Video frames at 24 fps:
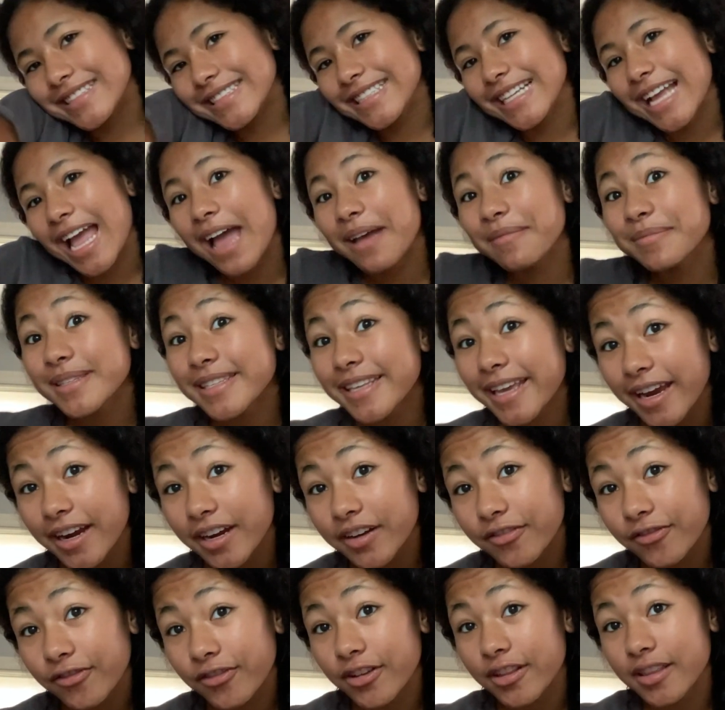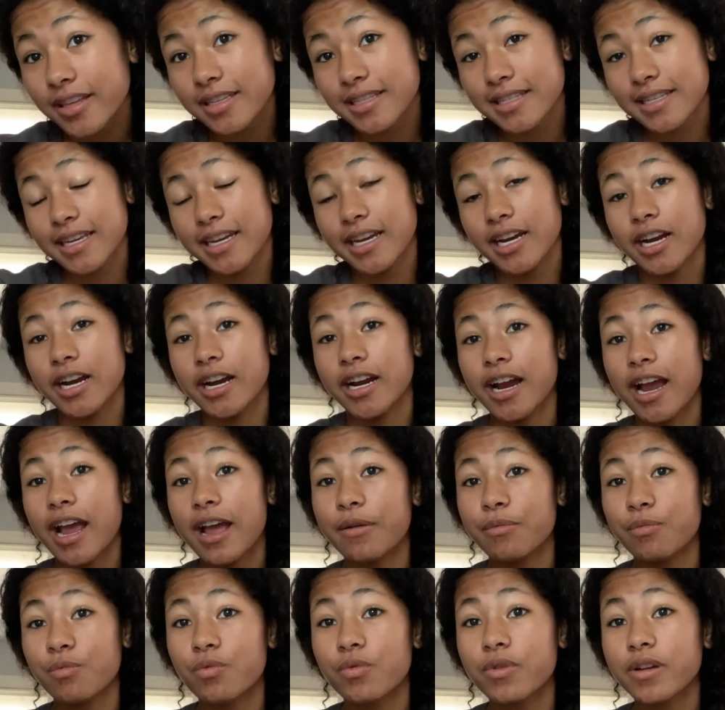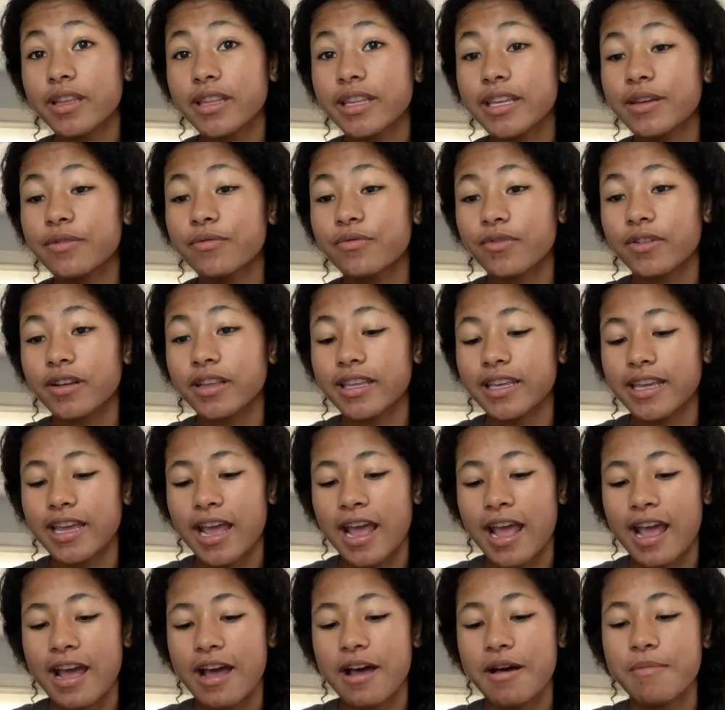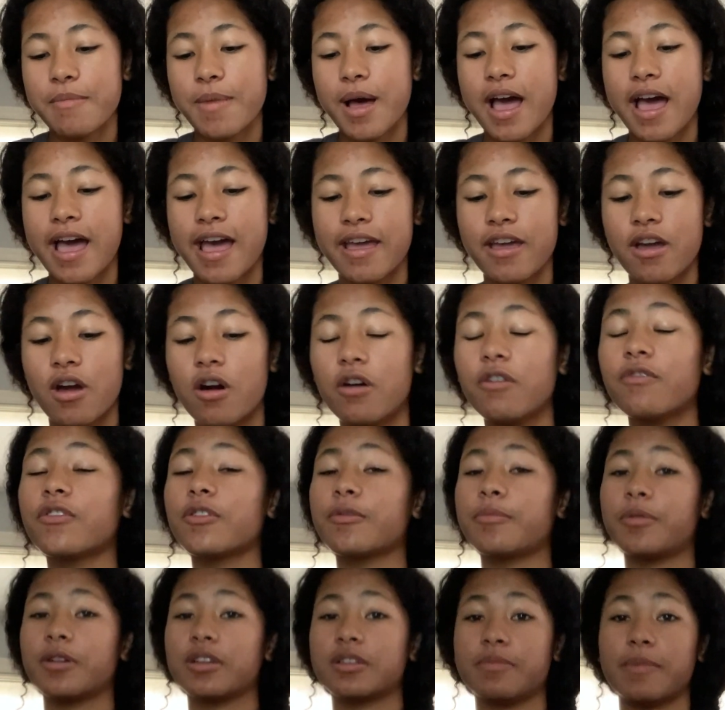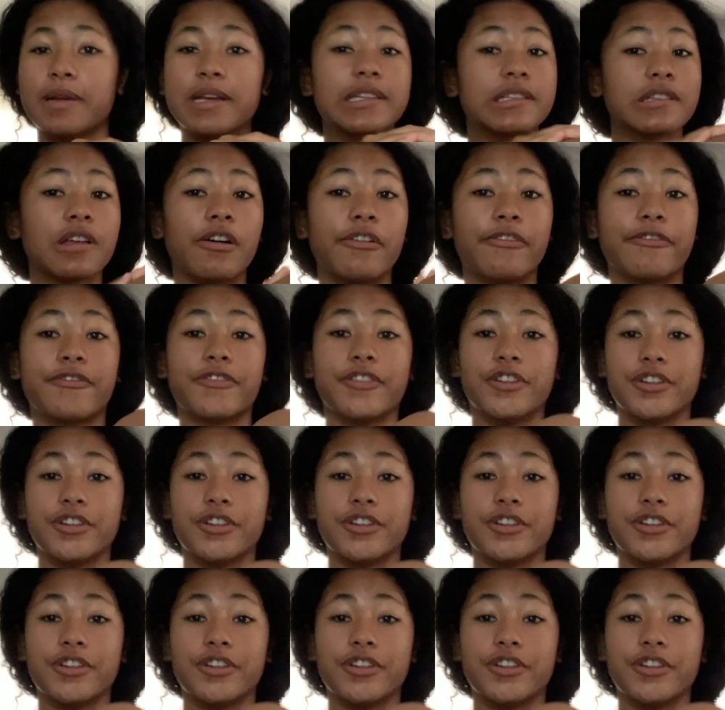I'm scared for this year. I really, really am. I overbooked myself for